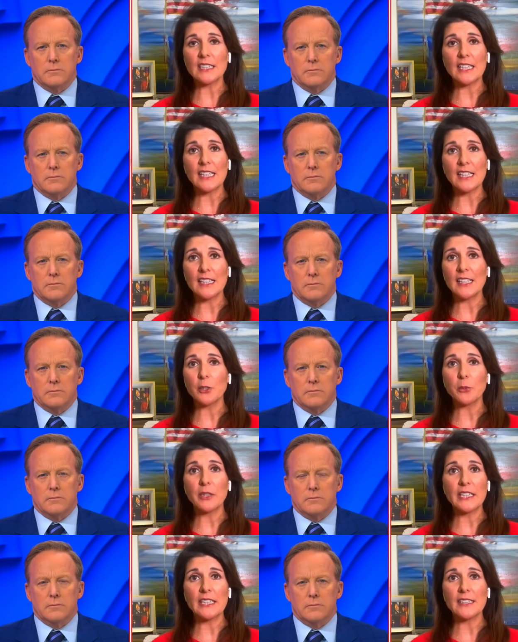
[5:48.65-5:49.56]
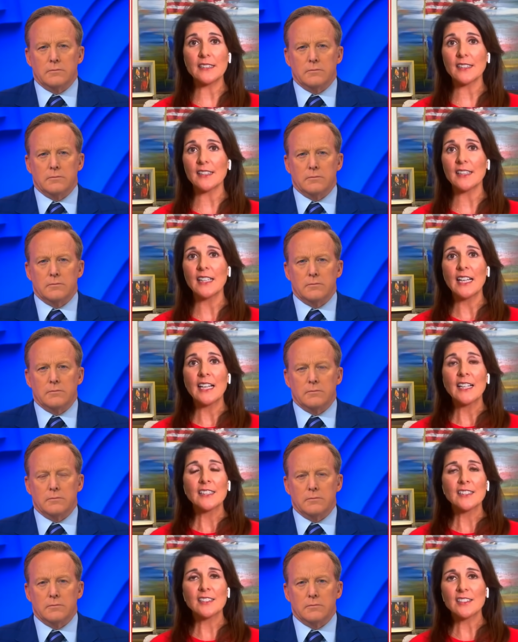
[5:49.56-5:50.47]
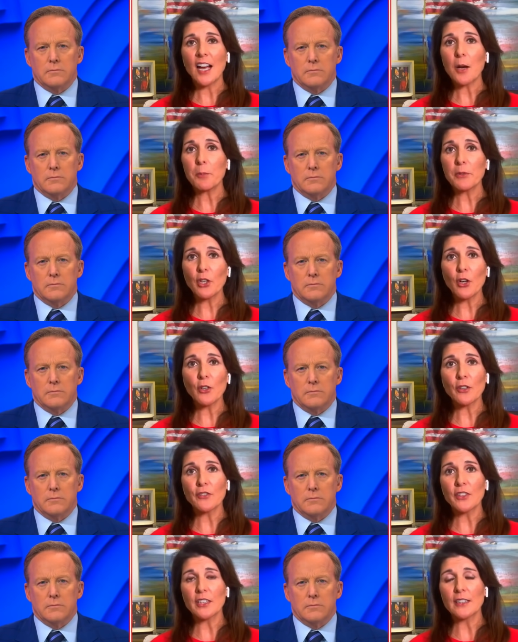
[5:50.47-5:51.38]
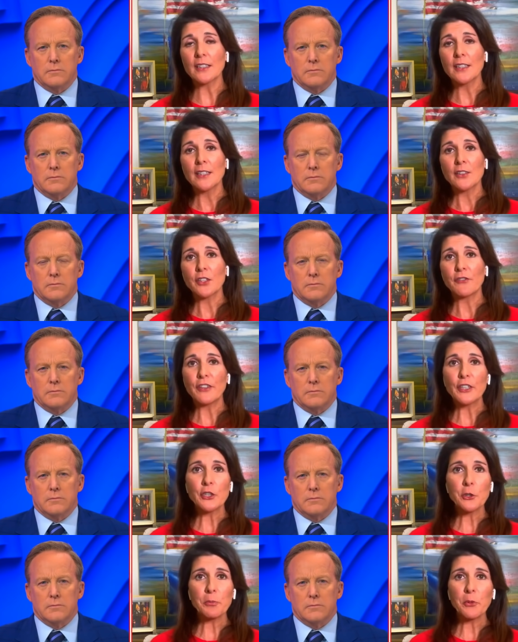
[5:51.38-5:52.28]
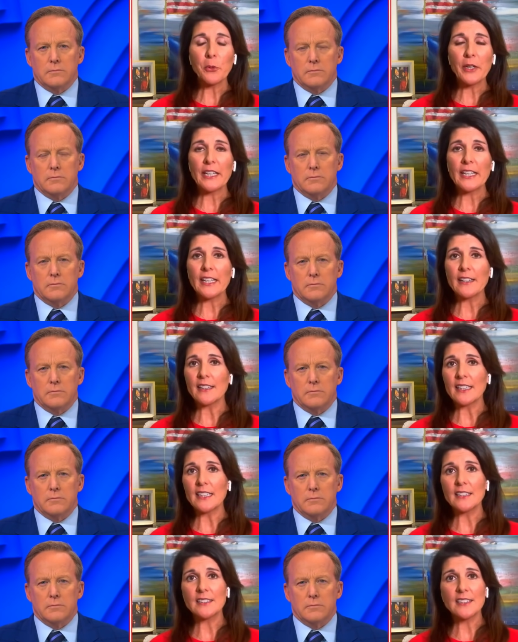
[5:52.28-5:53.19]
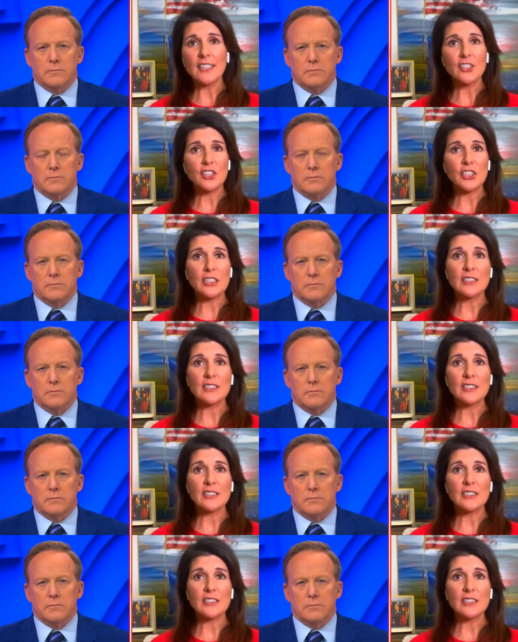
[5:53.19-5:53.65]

Speaker 1: And I think we need to stop with all of the, the finger pointing and the he said she